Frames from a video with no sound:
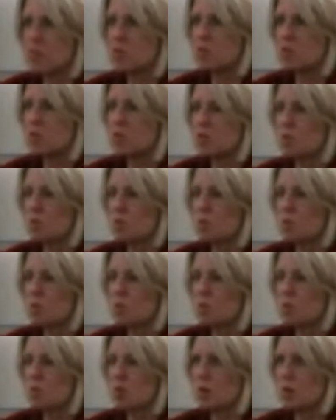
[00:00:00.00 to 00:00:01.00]
So you want
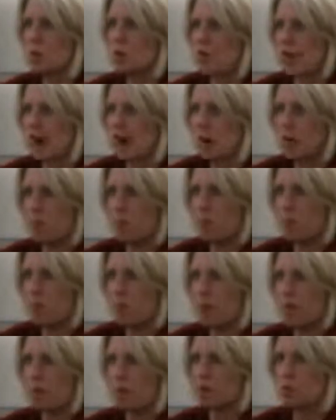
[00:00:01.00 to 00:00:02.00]
to know the
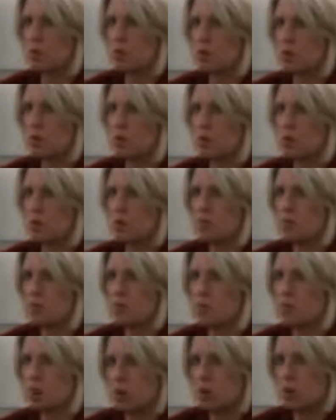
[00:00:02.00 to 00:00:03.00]
PowerPoint, you want to know the
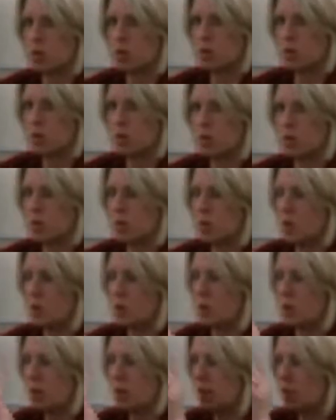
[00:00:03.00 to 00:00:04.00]
chart.
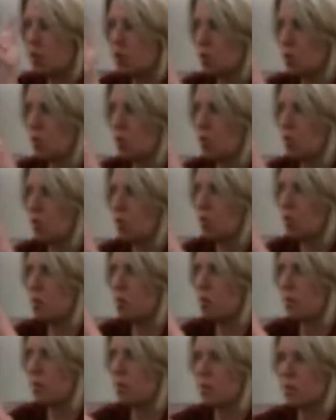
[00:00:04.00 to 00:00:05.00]
So make sure you know the
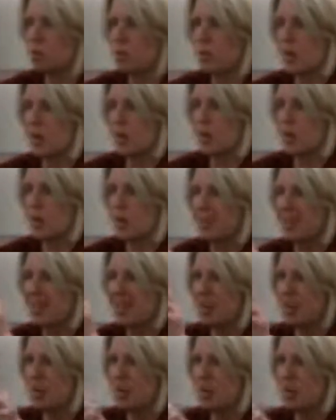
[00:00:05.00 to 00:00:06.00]
organism has a
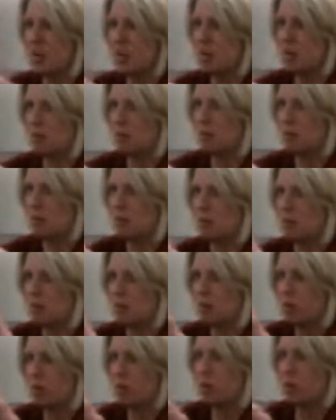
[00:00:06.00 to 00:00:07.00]
negative
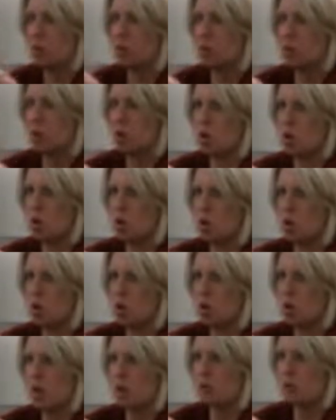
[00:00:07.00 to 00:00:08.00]
charge on the
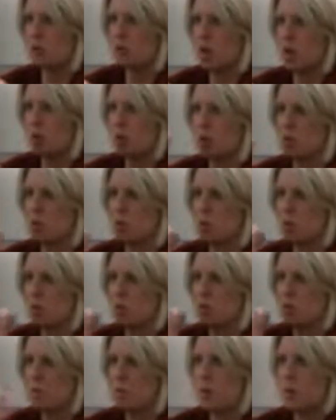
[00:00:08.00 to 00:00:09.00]
outside, so those
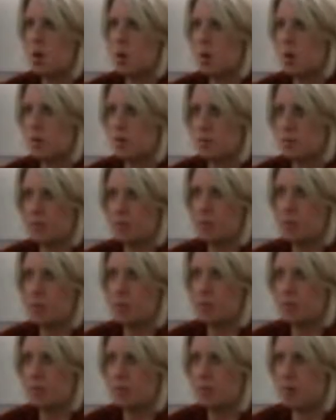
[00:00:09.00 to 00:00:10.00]
positive
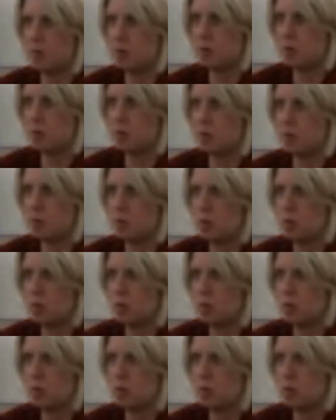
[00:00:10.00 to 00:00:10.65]
dyes will find too.